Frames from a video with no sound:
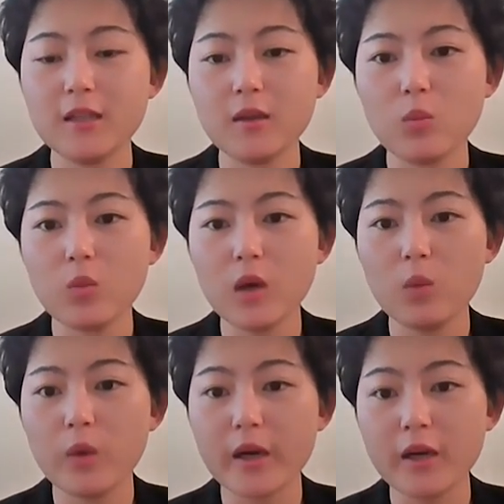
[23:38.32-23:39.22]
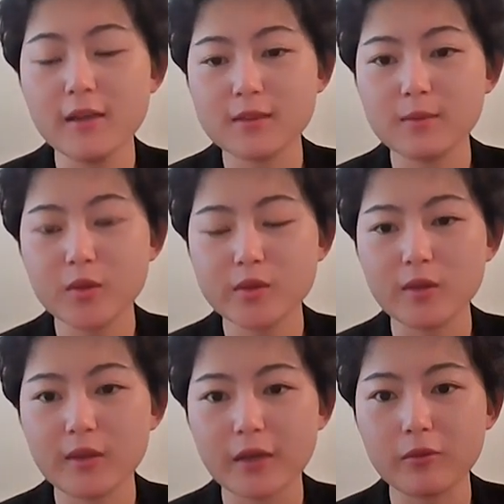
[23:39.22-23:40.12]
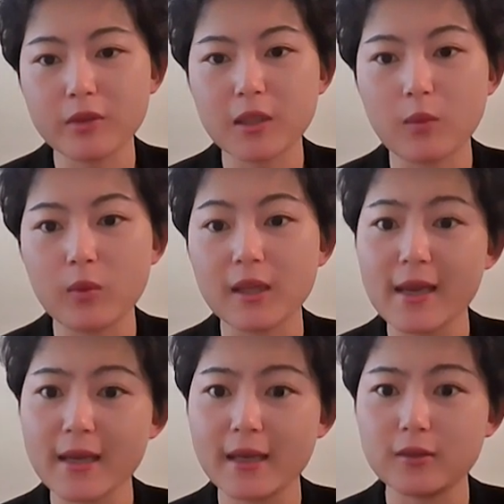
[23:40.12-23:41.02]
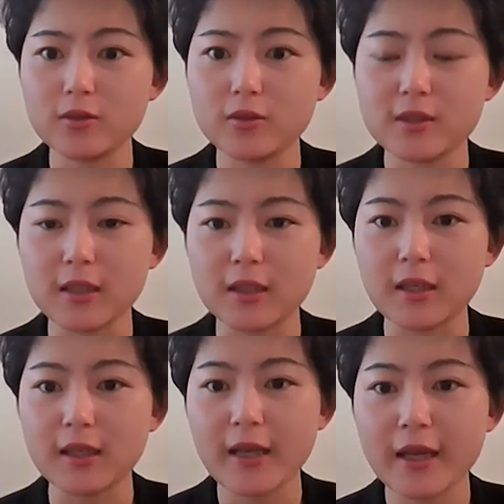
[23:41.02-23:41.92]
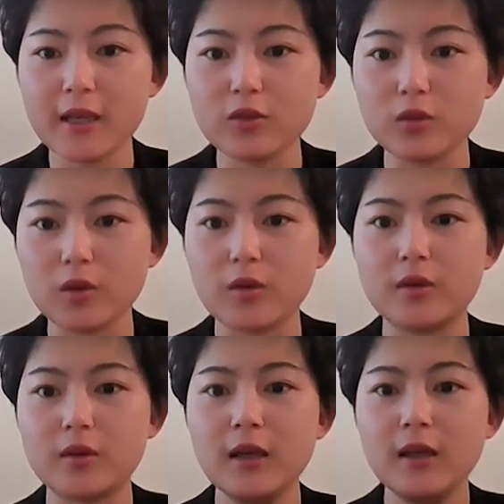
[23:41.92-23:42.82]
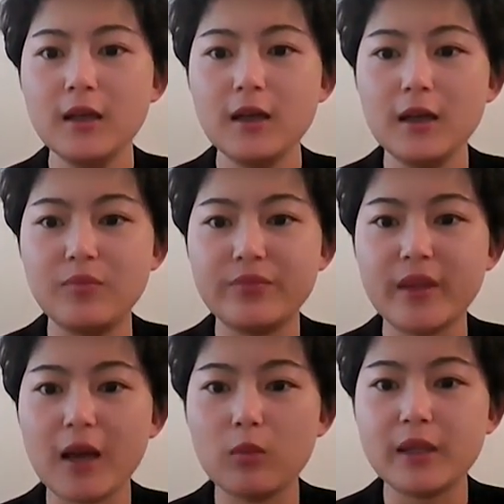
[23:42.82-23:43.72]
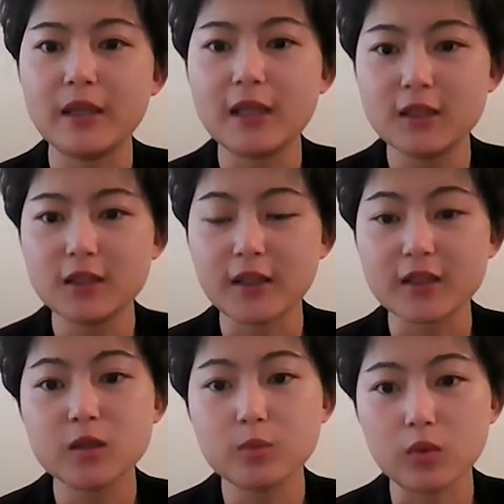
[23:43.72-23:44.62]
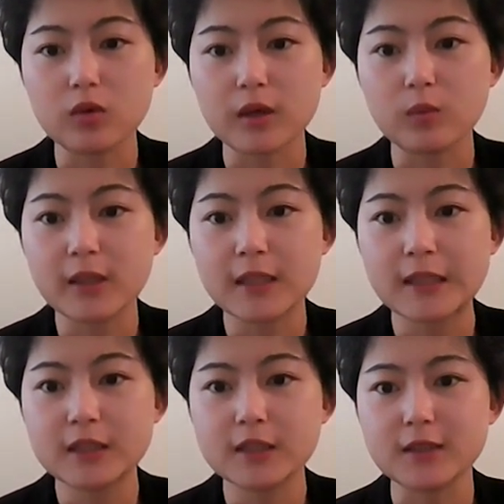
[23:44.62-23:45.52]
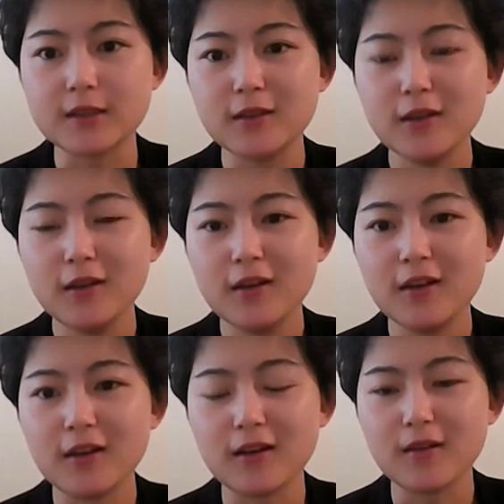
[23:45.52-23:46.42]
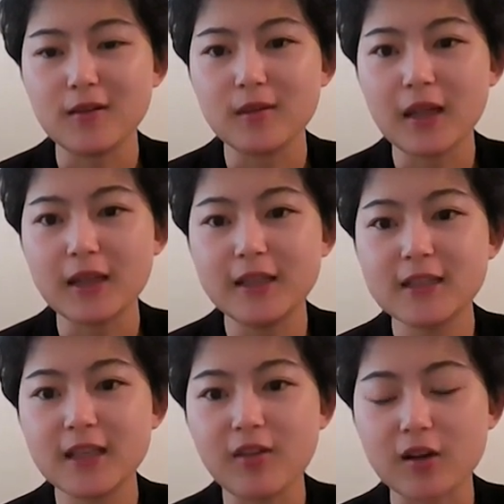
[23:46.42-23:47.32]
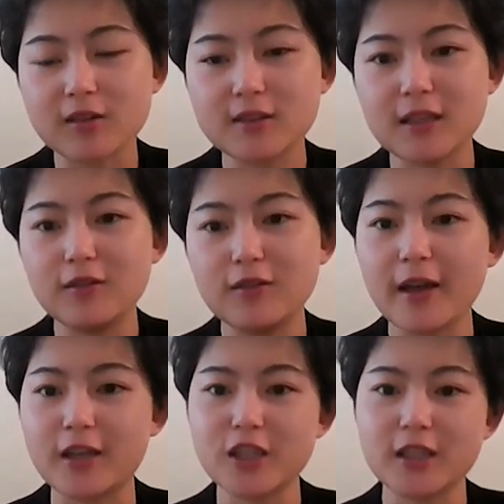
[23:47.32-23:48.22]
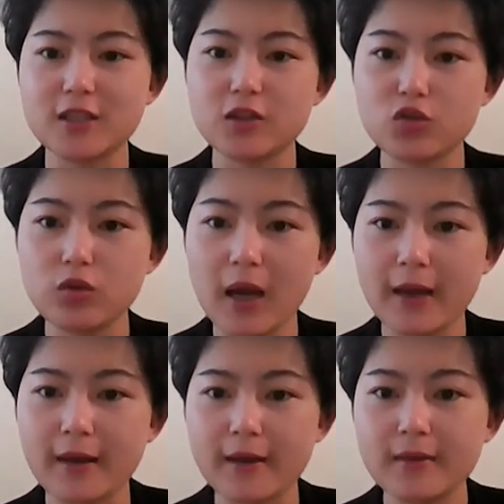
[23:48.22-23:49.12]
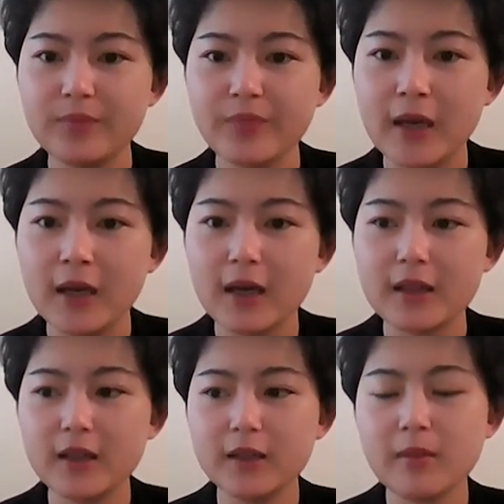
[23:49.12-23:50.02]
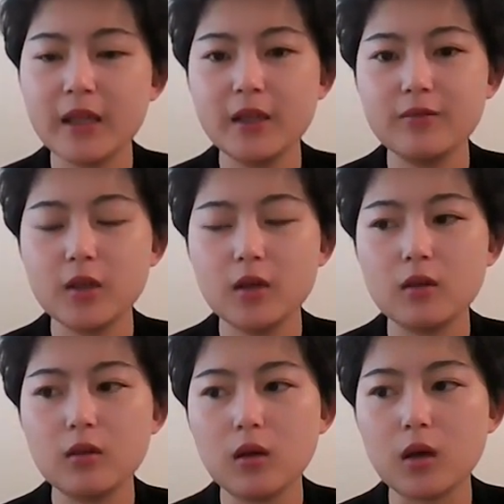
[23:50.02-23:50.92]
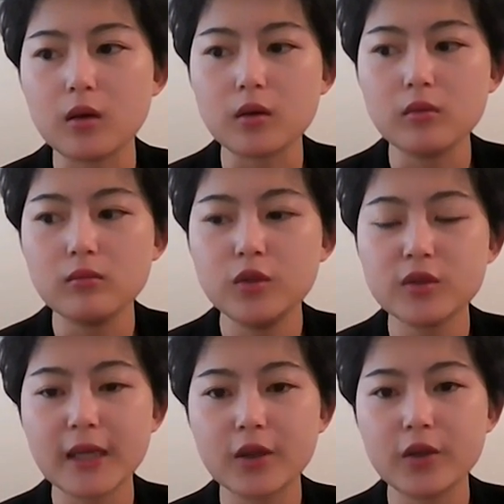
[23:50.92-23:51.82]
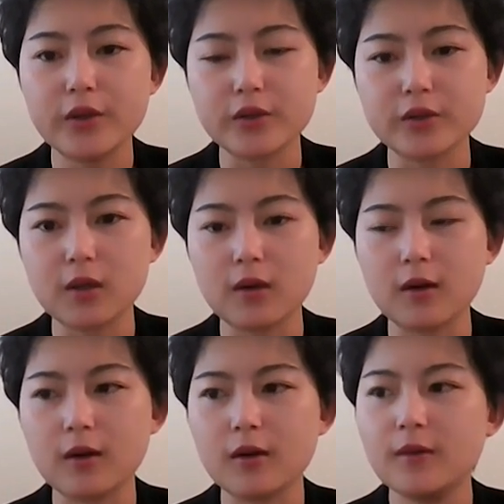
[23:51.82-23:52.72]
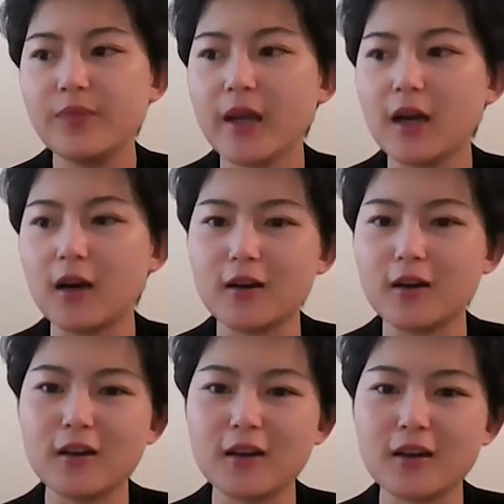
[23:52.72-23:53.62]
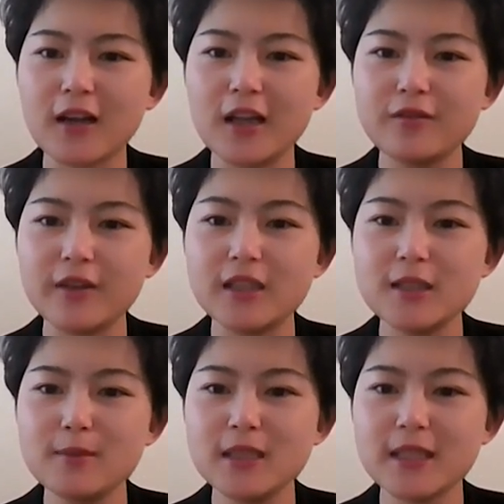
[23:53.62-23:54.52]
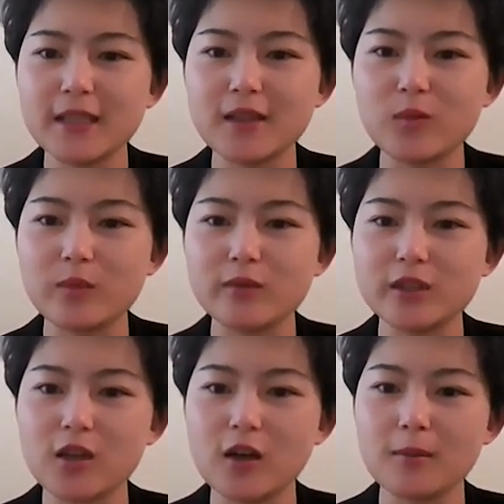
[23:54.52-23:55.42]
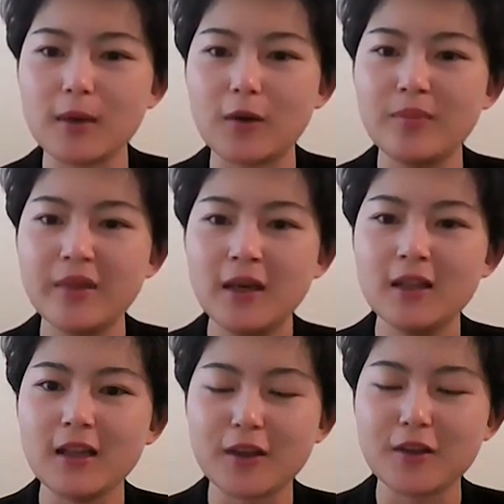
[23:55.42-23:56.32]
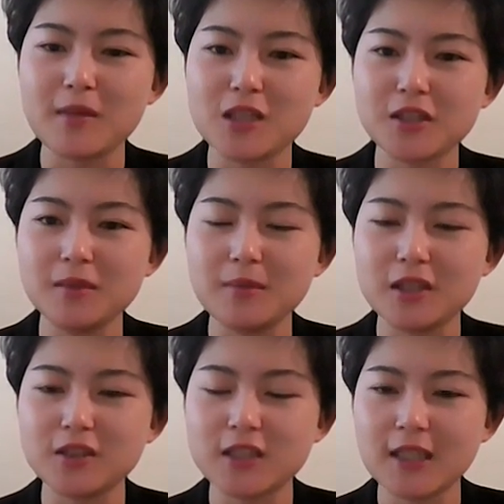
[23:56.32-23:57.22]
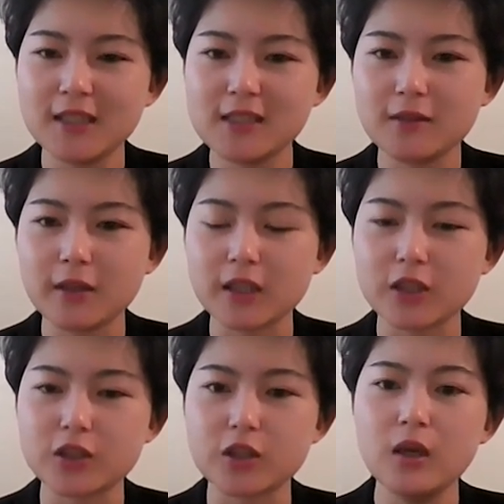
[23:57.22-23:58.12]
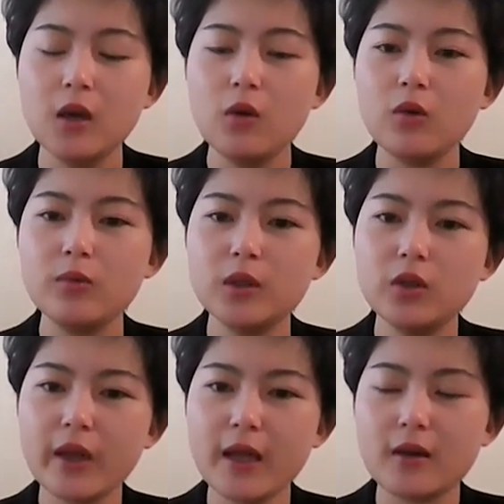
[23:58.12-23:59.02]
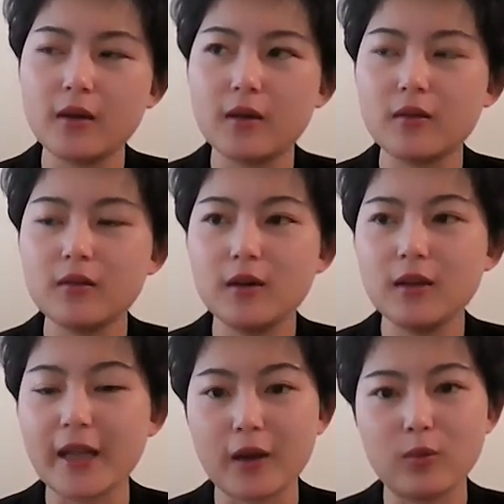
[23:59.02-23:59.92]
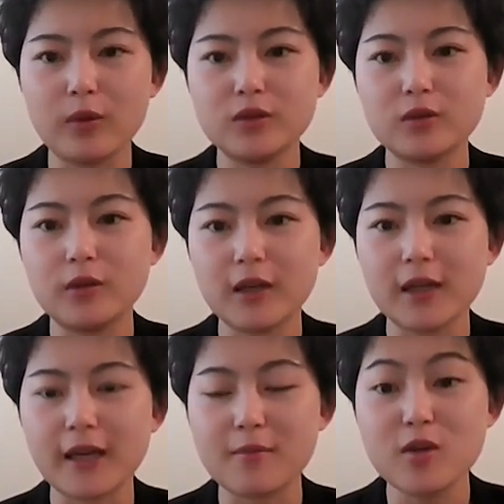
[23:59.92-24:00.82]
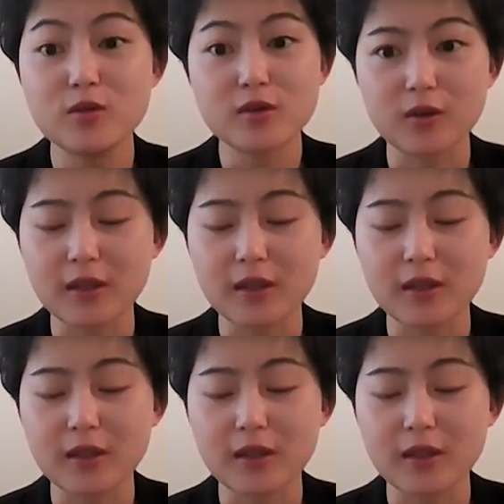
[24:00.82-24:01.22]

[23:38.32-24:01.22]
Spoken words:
where is the musical language that we're lacking to study and lacking to learn, and that we need to explore, and we need to at least give ourselves a chance to try it. I think many of the music educators are kind of intimidated when we talk about, like you mentioned, the Mandarin Chinese lyric diction. When we look at a language or a musical